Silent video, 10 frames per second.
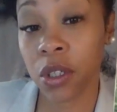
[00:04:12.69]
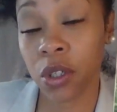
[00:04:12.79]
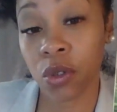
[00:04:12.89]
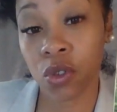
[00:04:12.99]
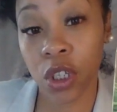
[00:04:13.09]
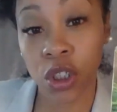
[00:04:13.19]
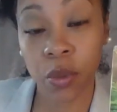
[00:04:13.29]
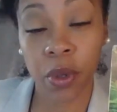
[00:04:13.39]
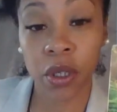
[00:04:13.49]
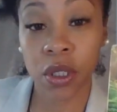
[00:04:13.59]
You don't trust
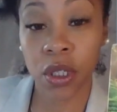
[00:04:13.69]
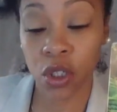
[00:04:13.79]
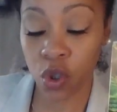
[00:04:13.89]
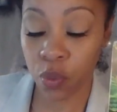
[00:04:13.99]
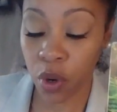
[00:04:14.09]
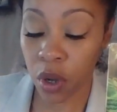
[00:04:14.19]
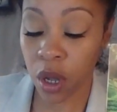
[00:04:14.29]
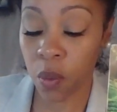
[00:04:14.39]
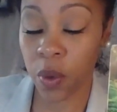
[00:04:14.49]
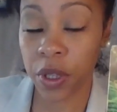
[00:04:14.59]
your person because you broke
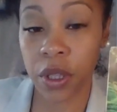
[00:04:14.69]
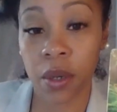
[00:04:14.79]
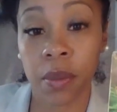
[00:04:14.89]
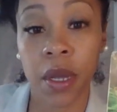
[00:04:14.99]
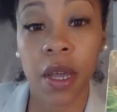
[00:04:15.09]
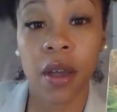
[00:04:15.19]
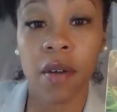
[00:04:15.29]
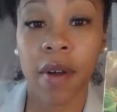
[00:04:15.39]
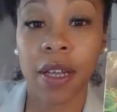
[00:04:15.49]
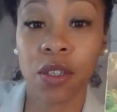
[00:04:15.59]
up with them, right?